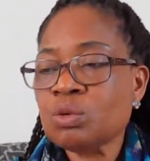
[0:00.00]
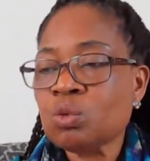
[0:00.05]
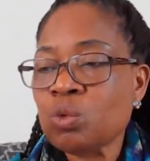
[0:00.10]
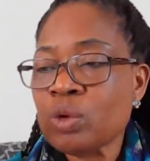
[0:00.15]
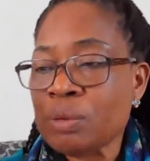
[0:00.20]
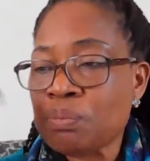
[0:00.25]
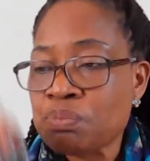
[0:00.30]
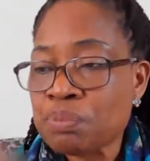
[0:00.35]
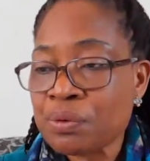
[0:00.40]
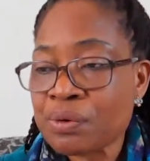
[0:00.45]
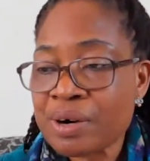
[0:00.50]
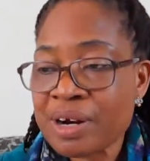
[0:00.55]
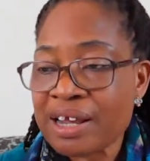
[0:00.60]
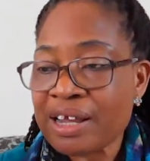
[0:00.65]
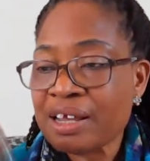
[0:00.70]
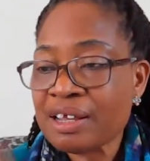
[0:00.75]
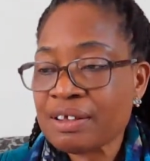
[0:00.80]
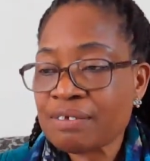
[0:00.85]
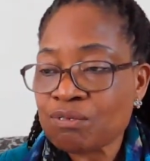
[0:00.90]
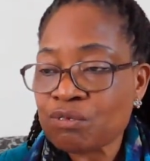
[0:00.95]
We
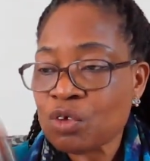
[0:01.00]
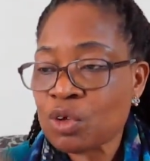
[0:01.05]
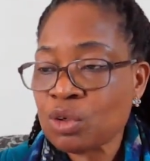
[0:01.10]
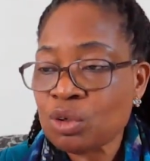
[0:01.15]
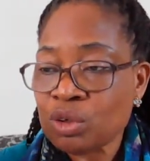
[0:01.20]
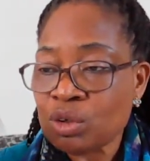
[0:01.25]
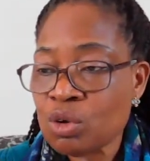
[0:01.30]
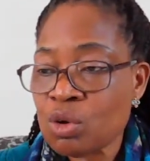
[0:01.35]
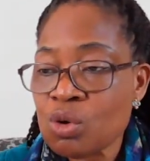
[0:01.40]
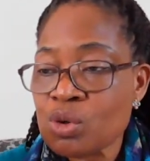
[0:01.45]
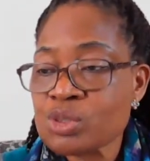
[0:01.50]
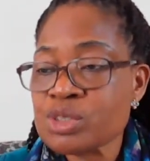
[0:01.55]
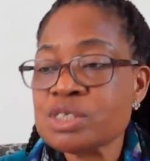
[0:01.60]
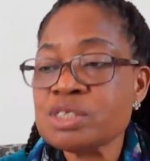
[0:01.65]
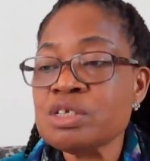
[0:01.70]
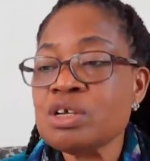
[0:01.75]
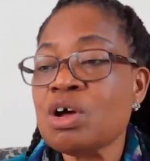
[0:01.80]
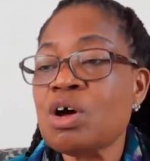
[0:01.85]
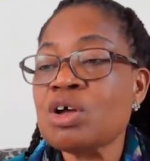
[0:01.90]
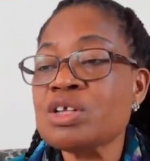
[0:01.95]
pray for
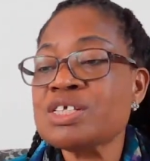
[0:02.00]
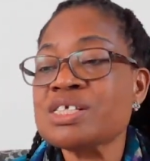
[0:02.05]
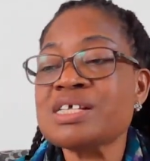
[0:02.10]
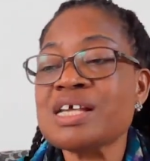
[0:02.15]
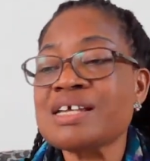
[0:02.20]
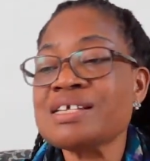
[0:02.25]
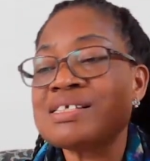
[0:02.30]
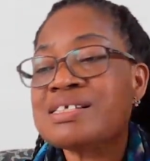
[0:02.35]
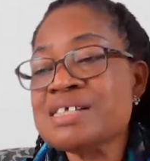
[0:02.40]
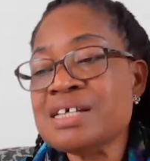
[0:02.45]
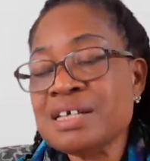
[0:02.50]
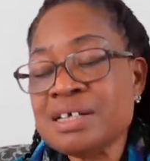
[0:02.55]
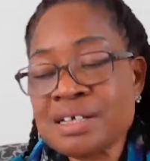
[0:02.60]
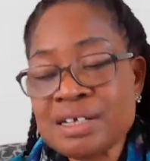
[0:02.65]
those. God says